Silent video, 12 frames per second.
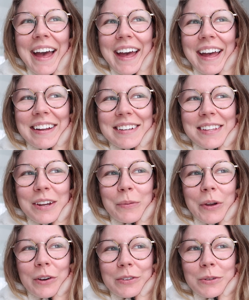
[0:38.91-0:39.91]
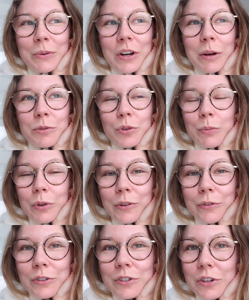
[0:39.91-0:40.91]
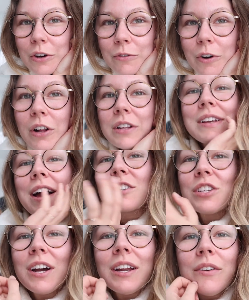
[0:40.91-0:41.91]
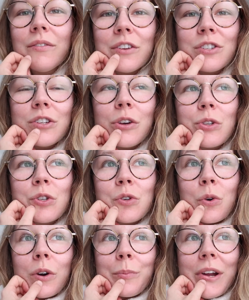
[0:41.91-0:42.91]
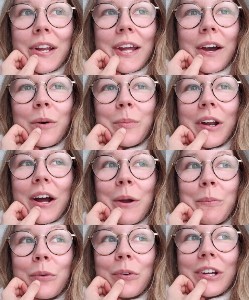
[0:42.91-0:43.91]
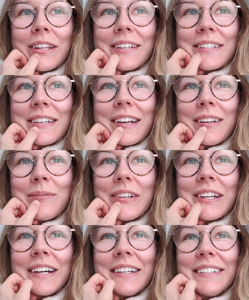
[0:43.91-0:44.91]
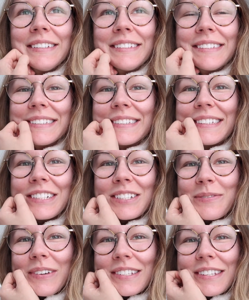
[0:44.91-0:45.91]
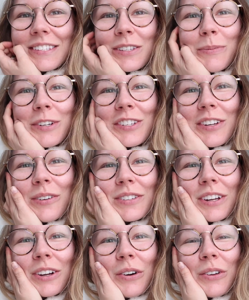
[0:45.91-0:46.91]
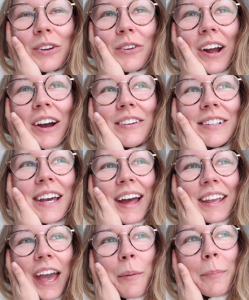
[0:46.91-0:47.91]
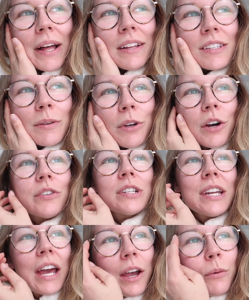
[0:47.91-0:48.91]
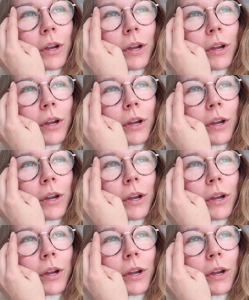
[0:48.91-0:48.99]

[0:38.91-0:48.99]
And then we also woke up to a beautiful snowfall. It's actually kind of a snowstorm right now, but I'm really excited because just means that so much snow is gonna go on the ground. And Cath Bell is coming over today.